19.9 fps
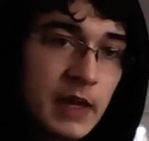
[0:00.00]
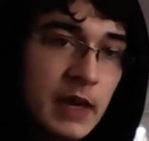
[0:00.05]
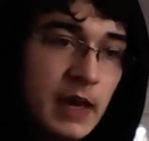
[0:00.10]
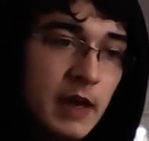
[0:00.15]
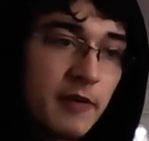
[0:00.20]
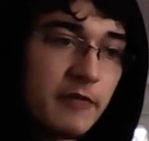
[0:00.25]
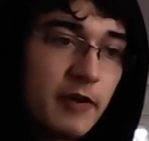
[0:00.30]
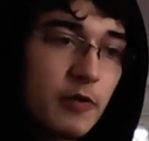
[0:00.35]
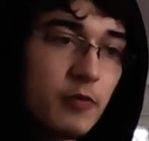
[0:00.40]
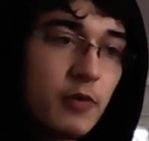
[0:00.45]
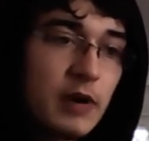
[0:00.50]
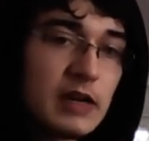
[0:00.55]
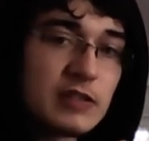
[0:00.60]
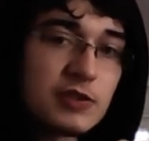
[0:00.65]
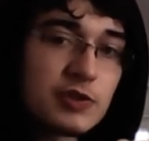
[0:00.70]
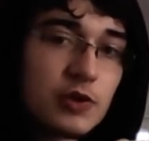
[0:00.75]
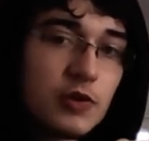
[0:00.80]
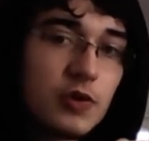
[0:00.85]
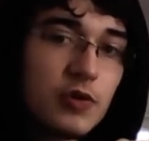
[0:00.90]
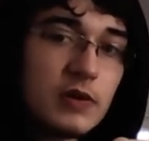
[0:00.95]
they will
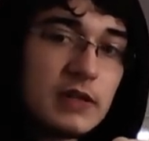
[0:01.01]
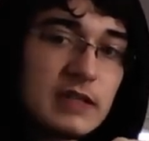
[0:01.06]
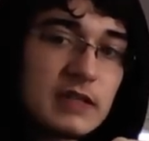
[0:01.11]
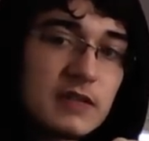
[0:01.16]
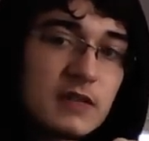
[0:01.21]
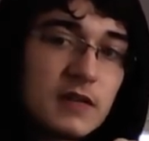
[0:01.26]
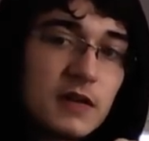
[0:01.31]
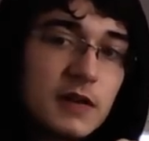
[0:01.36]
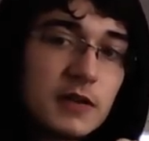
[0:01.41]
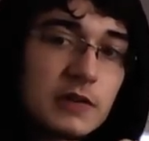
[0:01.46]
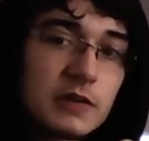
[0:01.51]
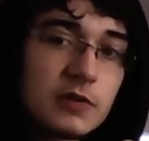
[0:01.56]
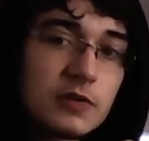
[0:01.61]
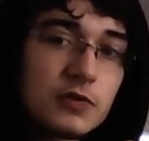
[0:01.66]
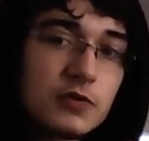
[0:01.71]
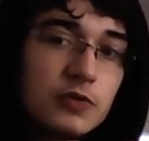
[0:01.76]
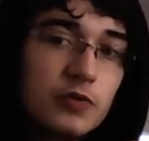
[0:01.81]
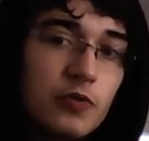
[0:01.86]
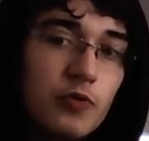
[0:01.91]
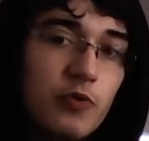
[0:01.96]
slowly start
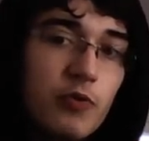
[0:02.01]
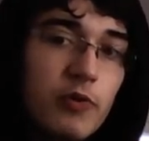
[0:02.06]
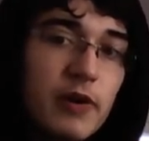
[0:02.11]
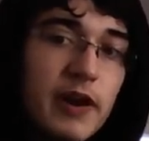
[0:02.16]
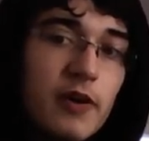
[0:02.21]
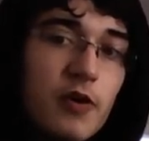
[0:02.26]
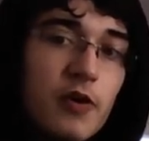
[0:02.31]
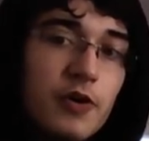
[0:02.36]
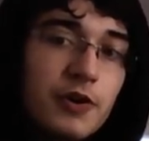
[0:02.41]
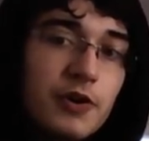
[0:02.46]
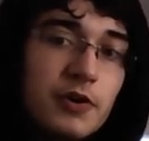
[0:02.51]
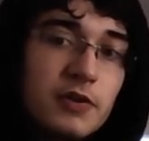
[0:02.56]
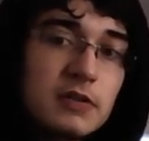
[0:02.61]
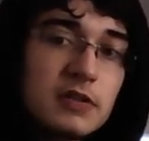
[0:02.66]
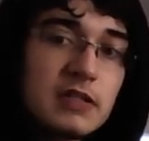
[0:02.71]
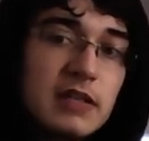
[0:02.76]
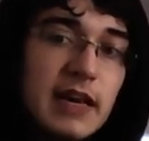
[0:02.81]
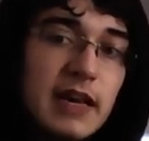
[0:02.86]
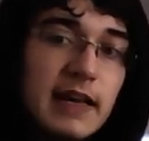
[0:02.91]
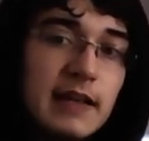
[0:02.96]
to
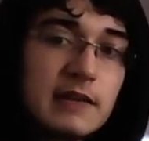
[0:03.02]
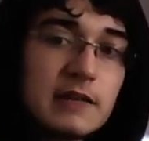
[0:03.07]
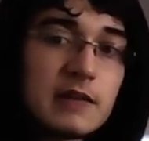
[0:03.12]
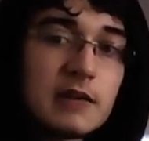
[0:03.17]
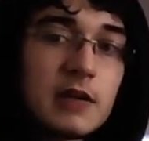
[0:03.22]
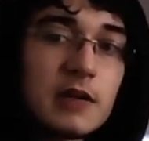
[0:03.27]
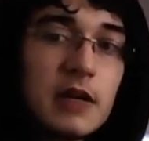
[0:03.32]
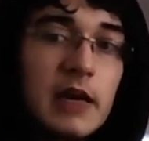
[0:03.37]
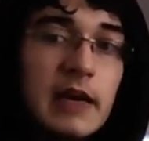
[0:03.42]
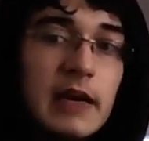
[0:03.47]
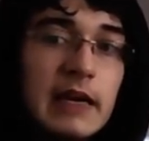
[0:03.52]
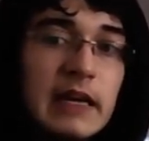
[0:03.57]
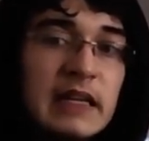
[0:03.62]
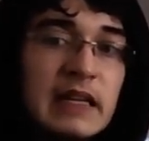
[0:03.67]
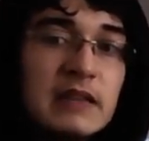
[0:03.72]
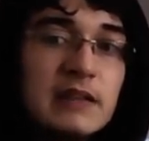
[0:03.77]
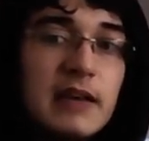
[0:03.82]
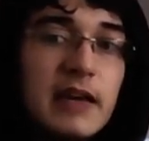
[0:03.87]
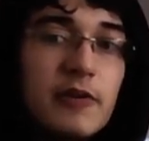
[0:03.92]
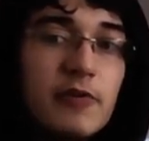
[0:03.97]
reorientate in
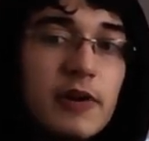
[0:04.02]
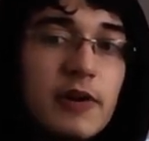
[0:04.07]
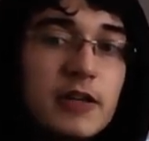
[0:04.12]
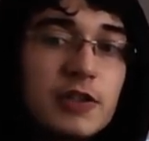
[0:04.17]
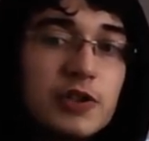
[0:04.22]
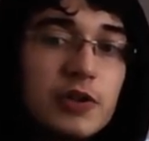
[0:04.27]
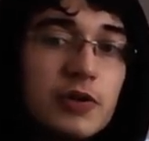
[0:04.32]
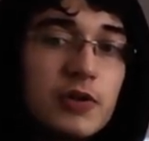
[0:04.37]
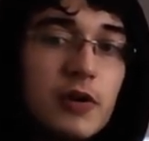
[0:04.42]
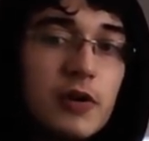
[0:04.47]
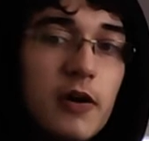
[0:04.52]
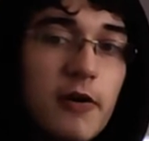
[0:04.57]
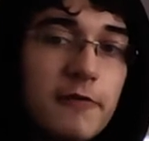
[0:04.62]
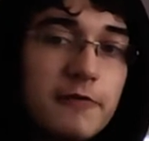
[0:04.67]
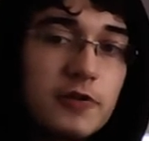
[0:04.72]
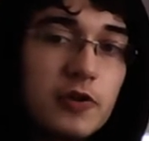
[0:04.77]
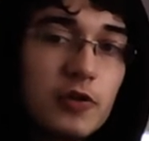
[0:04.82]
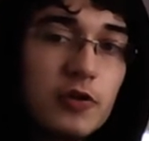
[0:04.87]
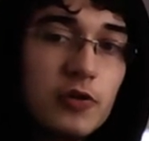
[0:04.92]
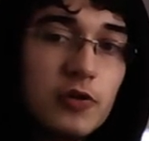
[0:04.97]
direction of
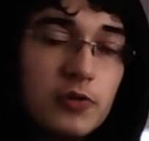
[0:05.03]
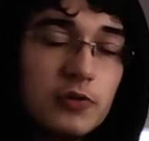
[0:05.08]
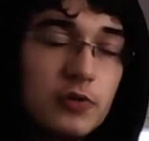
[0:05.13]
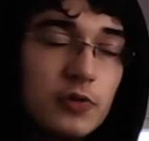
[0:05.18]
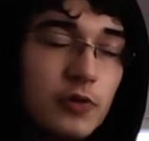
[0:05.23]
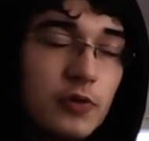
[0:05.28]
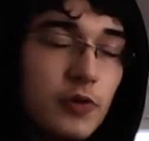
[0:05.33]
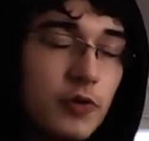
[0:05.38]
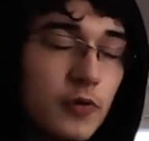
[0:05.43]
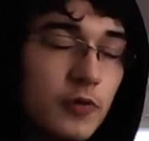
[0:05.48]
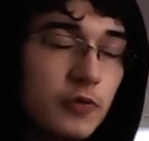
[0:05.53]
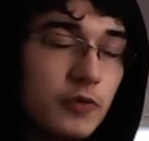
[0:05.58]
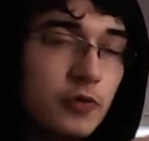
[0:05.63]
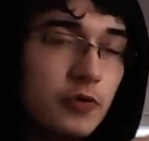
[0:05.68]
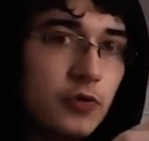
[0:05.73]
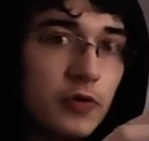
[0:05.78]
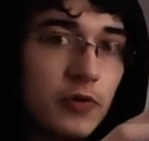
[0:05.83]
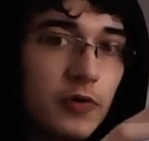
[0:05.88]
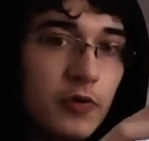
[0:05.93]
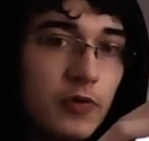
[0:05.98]

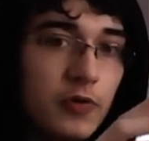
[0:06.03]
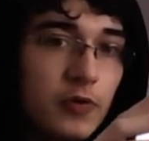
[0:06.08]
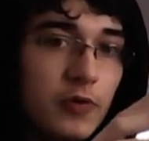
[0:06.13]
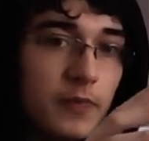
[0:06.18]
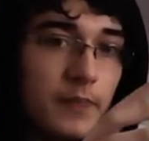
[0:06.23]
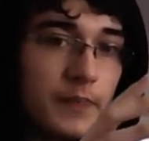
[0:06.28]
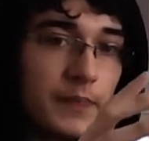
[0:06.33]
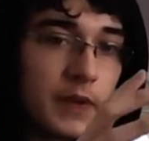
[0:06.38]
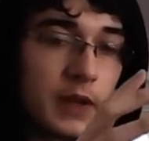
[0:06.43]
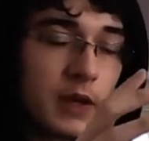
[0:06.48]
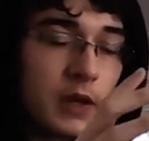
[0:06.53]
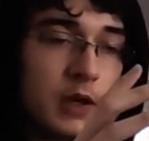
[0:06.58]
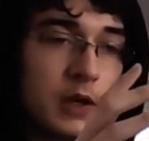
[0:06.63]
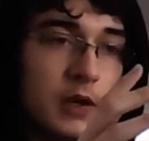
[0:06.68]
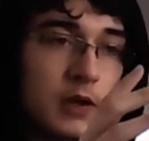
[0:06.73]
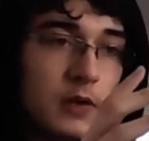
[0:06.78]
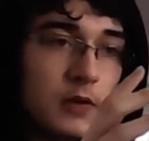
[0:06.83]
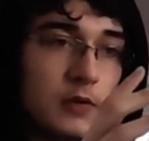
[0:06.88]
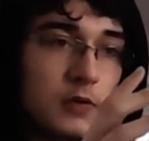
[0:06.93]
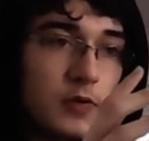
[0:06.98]
the
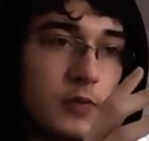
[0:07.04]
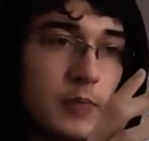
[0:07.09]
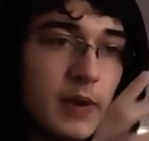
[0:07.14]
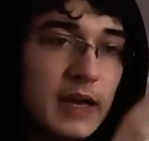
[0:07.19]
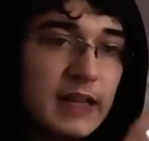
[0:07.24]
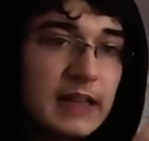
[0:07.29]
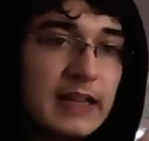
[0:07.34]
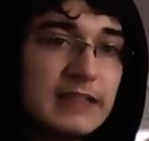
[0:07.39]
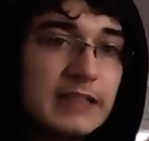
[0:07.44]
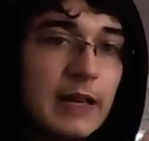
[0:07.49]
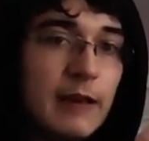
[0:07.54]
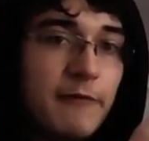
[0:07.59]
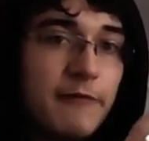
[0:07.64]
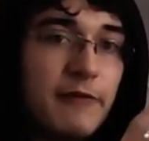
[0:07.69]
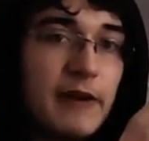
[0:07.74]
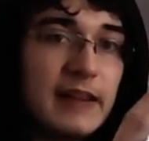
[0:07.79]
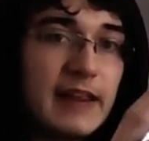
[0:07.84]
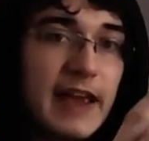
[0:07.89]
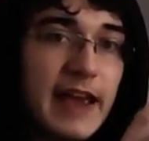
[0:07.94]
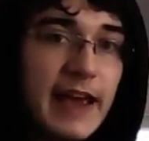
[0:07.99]
magnetic
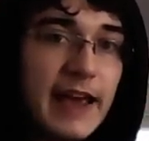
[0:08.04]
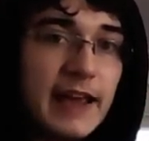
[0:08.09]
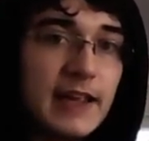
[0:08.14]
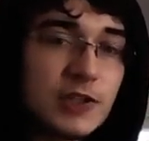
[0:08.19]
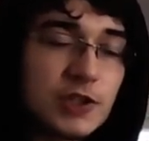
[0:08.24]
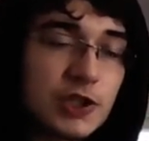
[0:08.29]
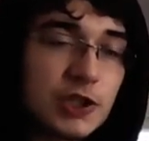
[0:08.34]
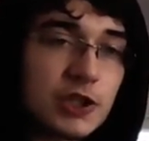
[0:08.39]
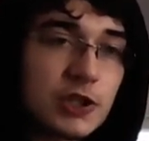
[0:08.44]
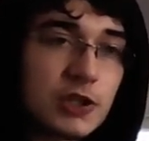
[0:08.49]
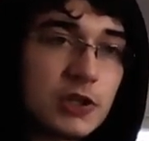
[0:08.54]
field H.